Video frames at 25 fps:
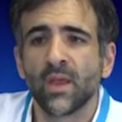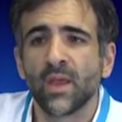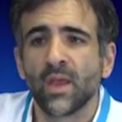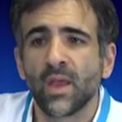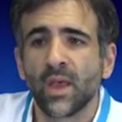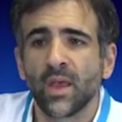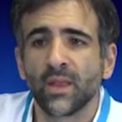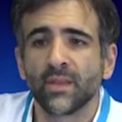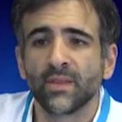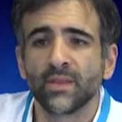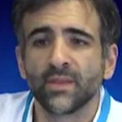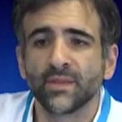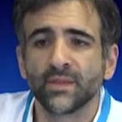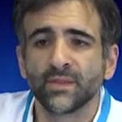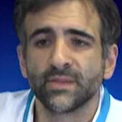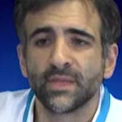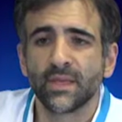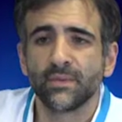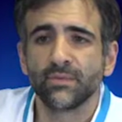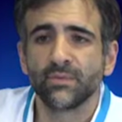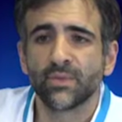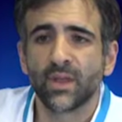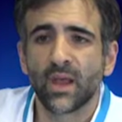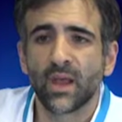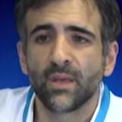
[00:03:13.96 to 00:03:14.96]
and at the same
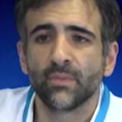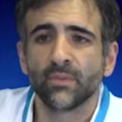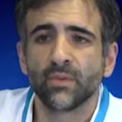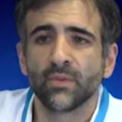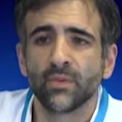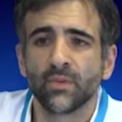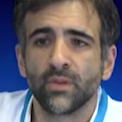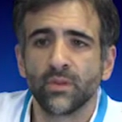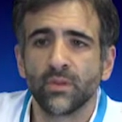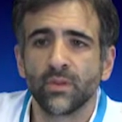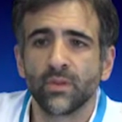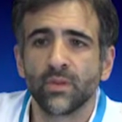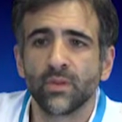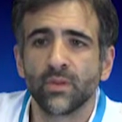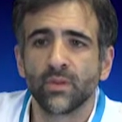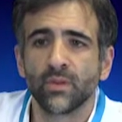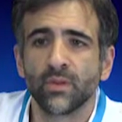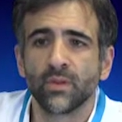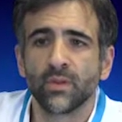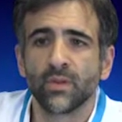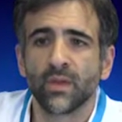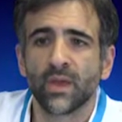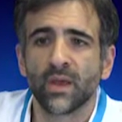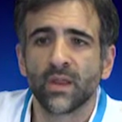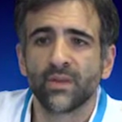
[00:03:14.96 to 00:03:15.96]
time
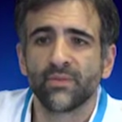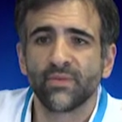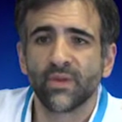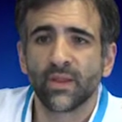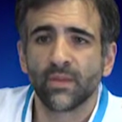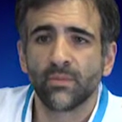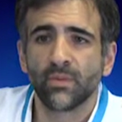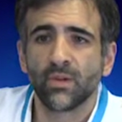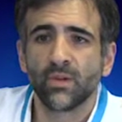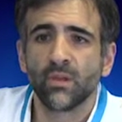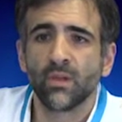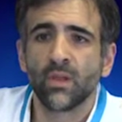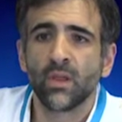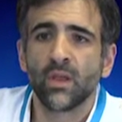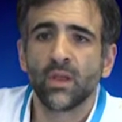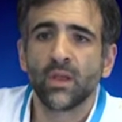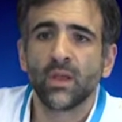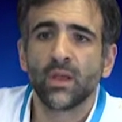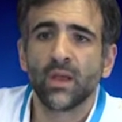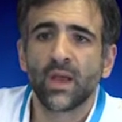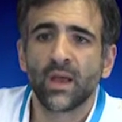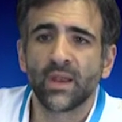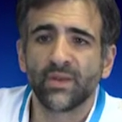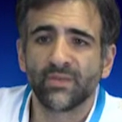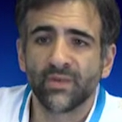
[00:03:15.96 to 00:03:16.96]
the
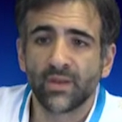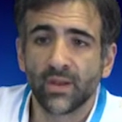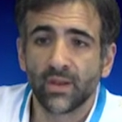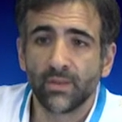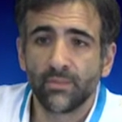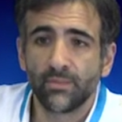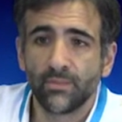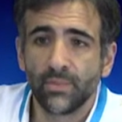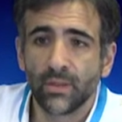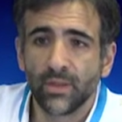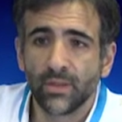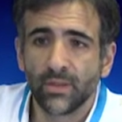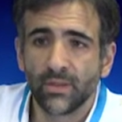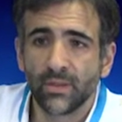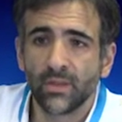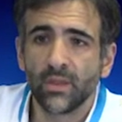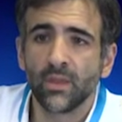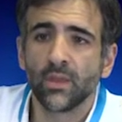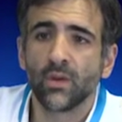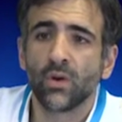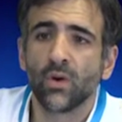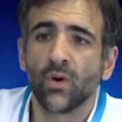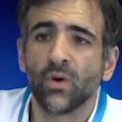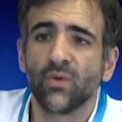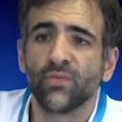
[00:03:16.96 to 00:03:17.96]
unavailability
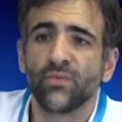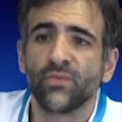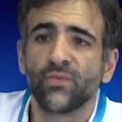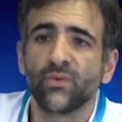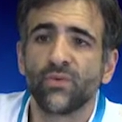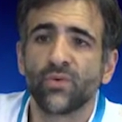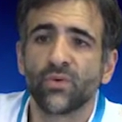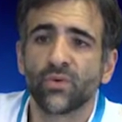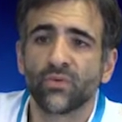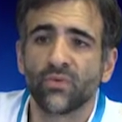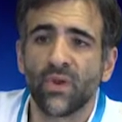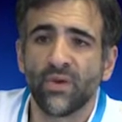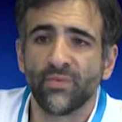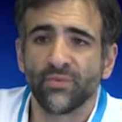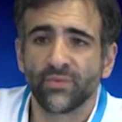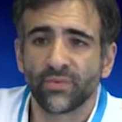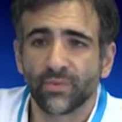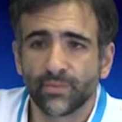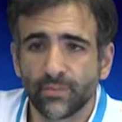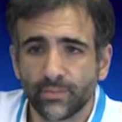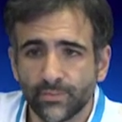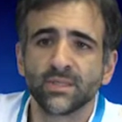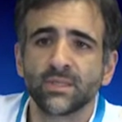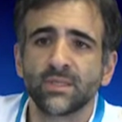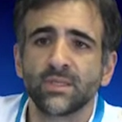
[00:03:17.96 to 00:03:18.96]
of graft.
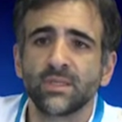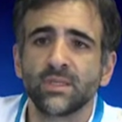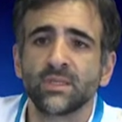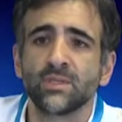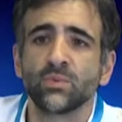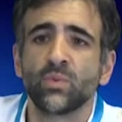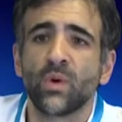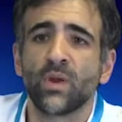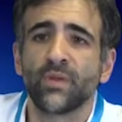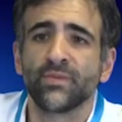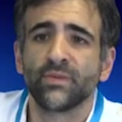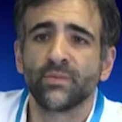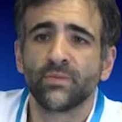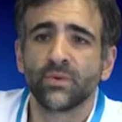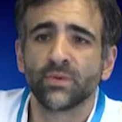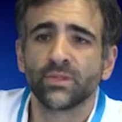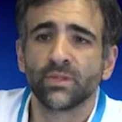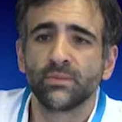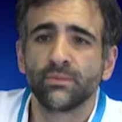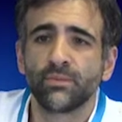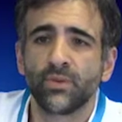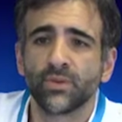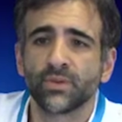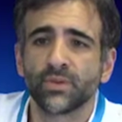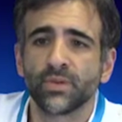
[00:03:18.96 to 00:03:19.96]
This is one of the most
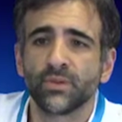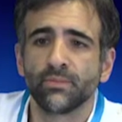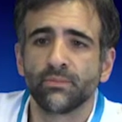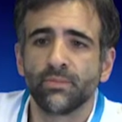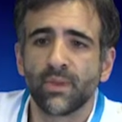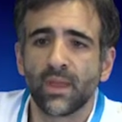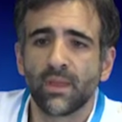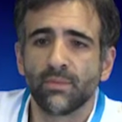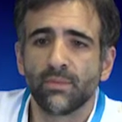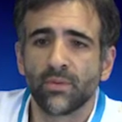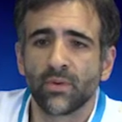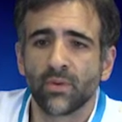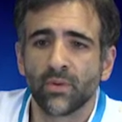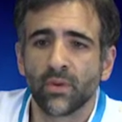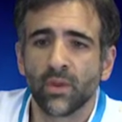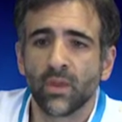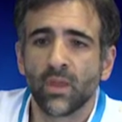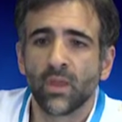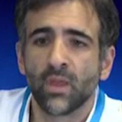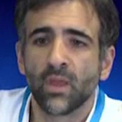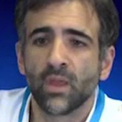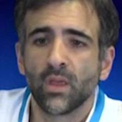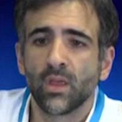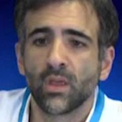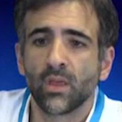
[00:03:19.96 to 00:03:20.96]
important papers
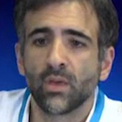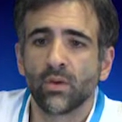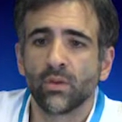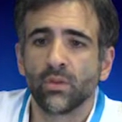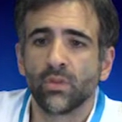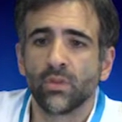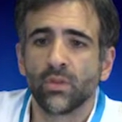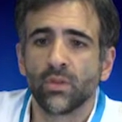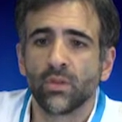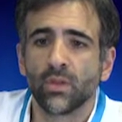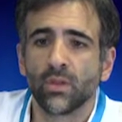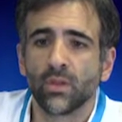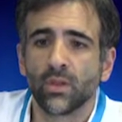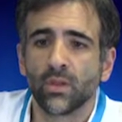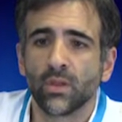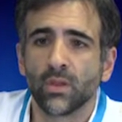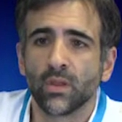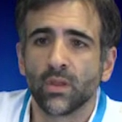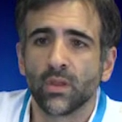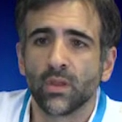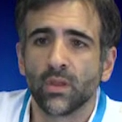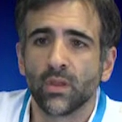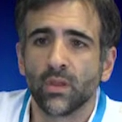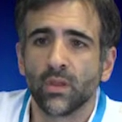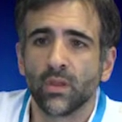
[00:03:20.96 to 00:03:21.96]
on
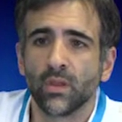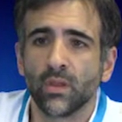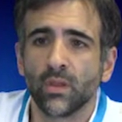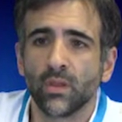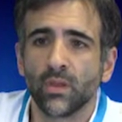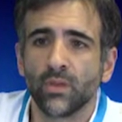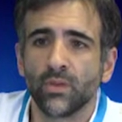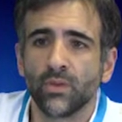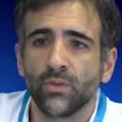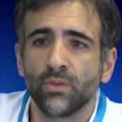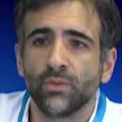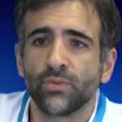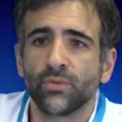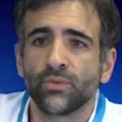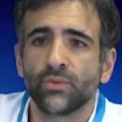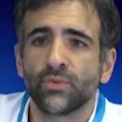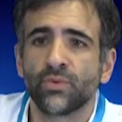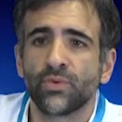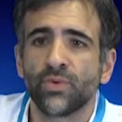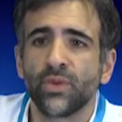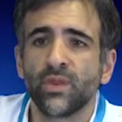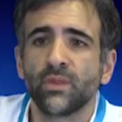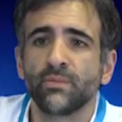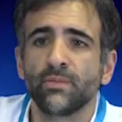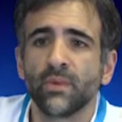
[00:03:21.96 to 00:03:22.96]
the
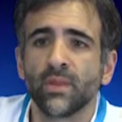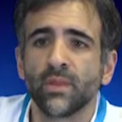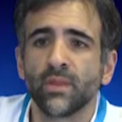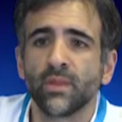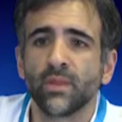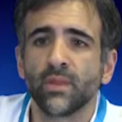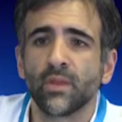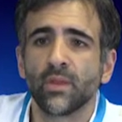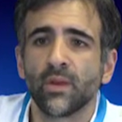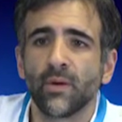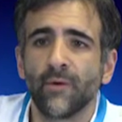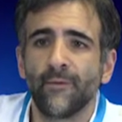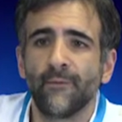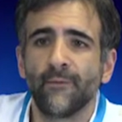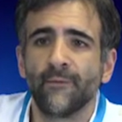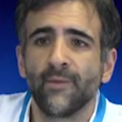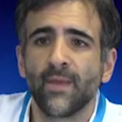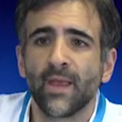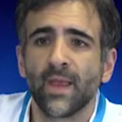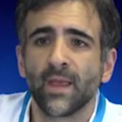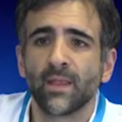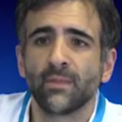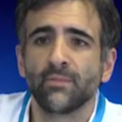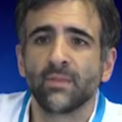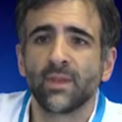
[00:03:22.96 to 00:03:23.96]
treatment
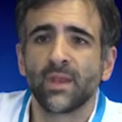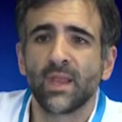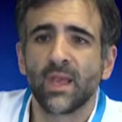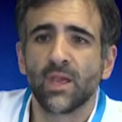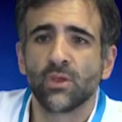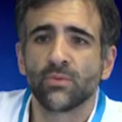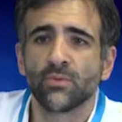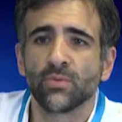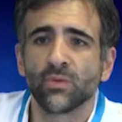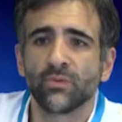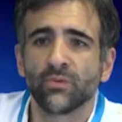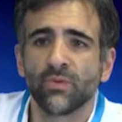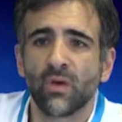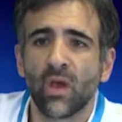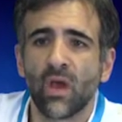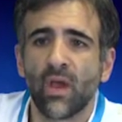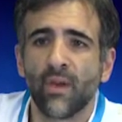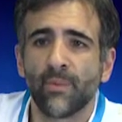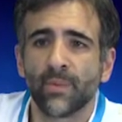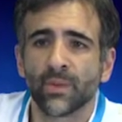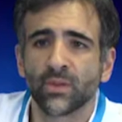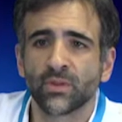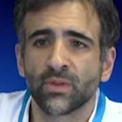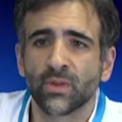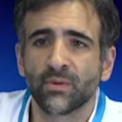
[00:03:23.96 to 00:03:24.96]
and management of
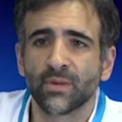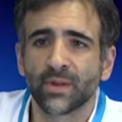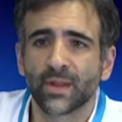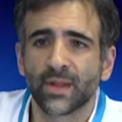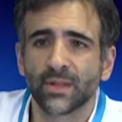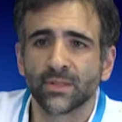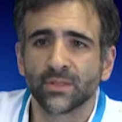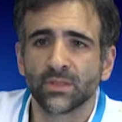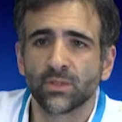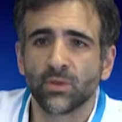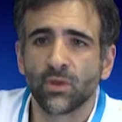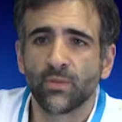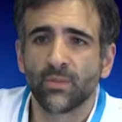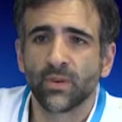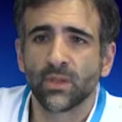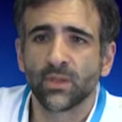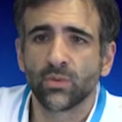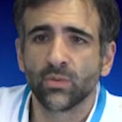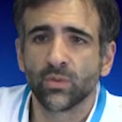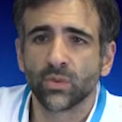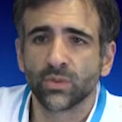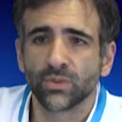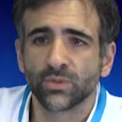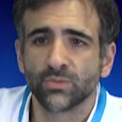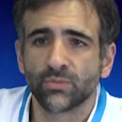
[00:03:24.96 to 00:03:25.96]
hepatocellular carcinoma. It
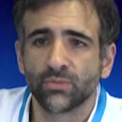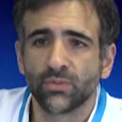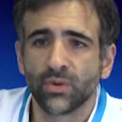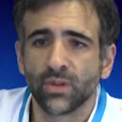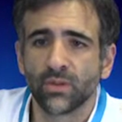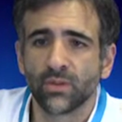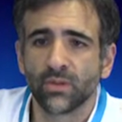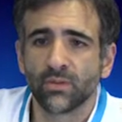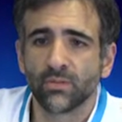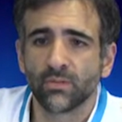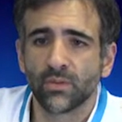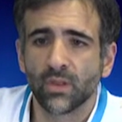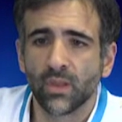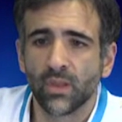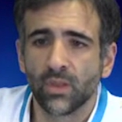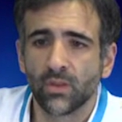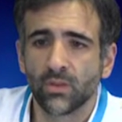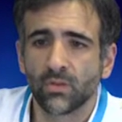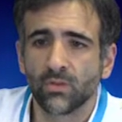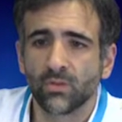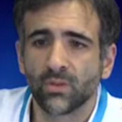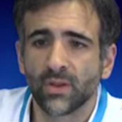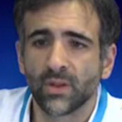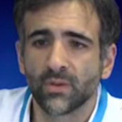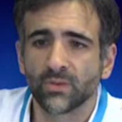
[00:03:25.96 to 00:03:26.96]
was written in
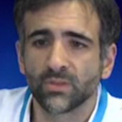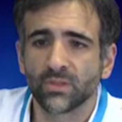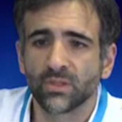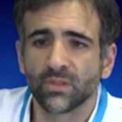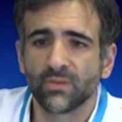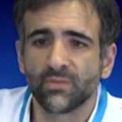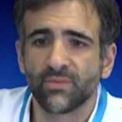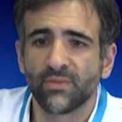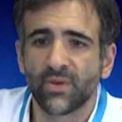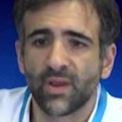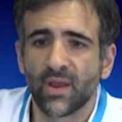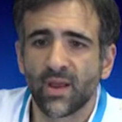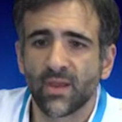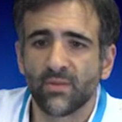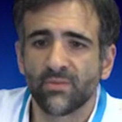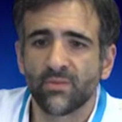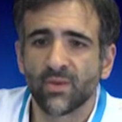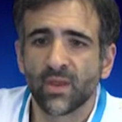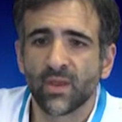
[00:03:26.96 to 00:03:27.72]
2005